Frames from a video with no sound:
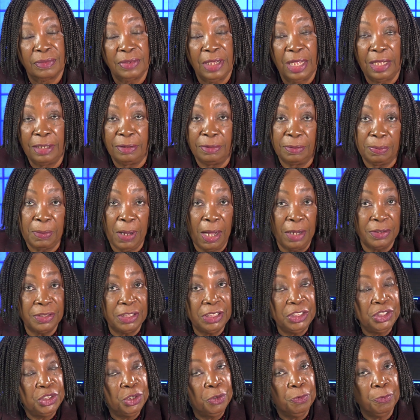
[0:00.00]
And it's because
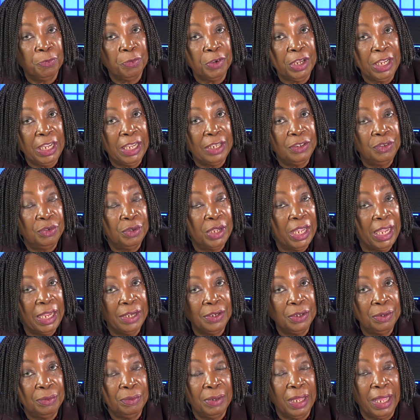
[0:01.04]
he's your friend, you
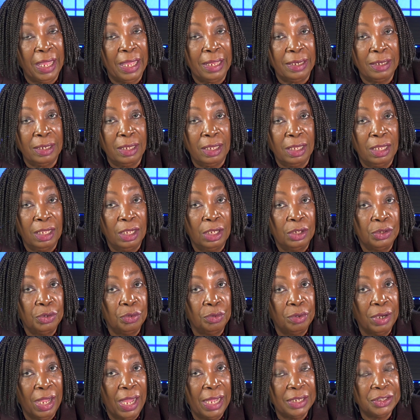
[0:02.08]
can't do that.
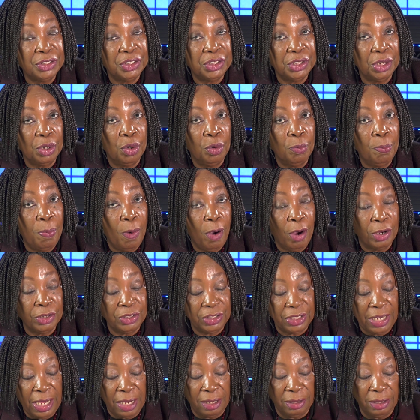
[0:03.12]
Do not show
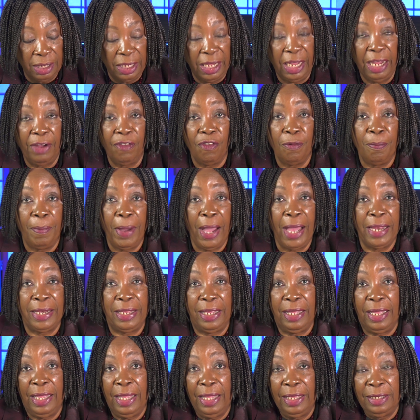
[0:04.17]
partiality.
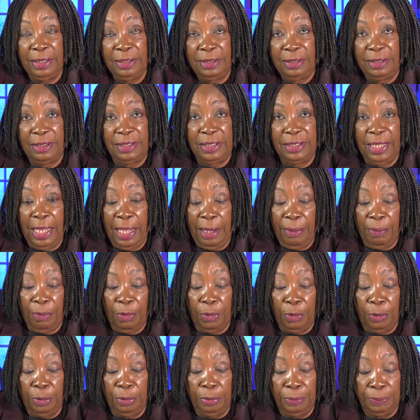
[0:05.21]
Everybody, same
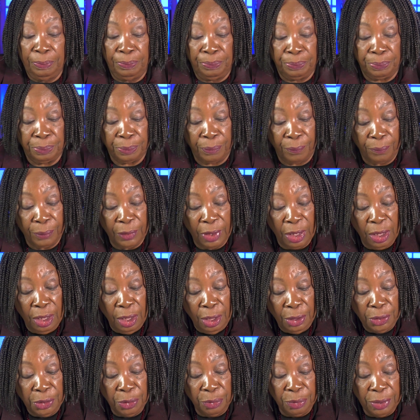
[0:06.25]
rule.
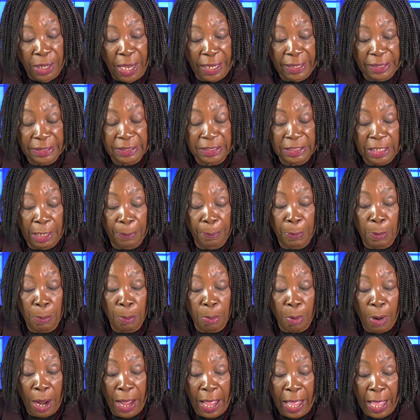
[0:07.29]
Do not accept a
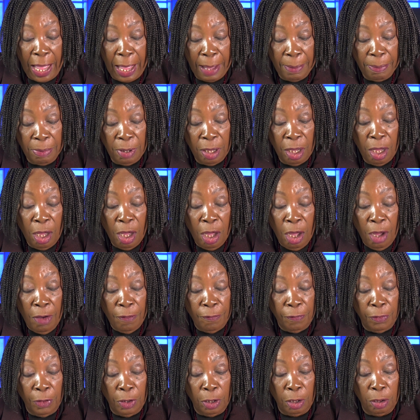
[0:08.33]
bribe,
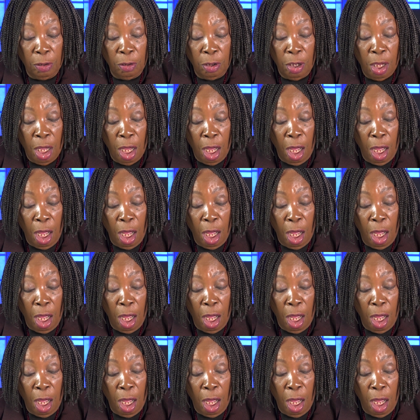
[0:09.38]
for